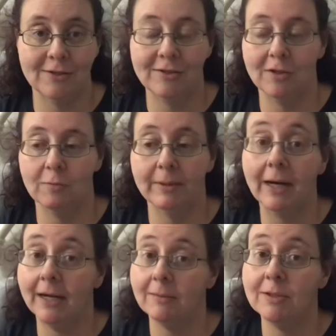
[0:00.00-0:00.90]
So, but I
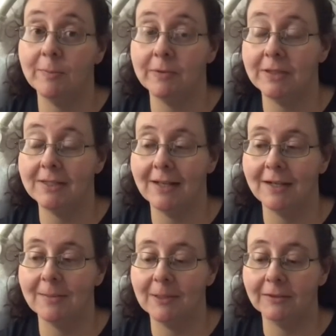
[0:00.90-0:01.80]
am super
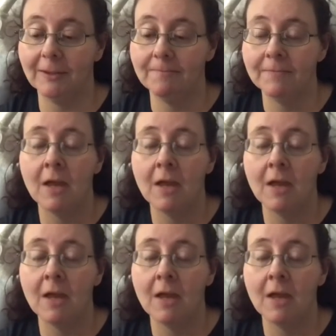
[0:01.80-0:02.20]
excited about them.